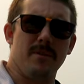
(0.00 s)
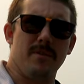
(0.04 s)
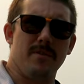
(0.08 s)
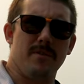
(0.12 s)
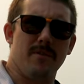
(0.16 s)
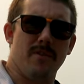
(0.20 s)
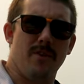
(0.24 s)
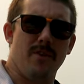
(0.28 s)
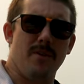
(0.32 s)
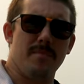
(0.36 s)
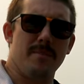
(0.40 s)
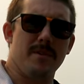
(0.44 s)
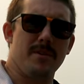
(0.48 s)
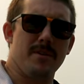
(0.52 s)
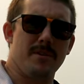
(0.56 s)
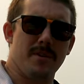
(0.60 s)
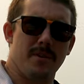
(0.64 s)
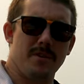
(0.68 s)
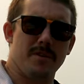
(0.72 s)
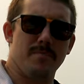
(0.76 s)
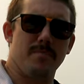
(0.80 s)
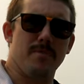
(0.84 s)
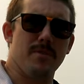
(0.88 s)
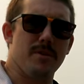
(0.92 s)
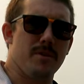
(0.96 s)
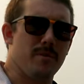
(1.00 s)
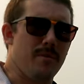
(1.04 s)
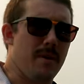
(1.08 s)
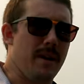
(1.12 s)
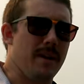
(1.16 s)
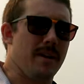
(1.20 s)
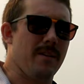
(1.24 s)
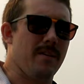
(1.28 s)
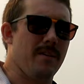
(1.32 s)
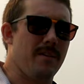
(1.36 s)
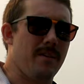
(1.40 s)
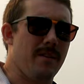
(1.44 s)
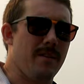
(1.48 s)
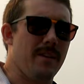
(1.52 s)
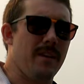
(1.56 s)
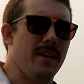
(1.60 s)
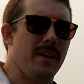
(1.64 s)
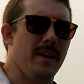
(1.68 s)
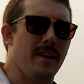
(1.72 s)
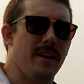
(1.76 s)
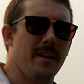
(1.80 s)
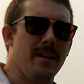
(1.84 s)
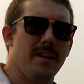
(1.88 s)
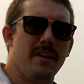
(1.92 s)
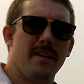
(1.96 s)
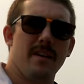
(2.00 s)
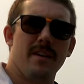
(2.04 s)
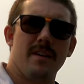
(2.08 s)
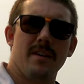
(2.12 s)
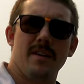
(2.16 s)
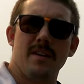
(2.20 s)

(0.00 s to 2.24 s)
You'll find me Josh Bushwacker on there.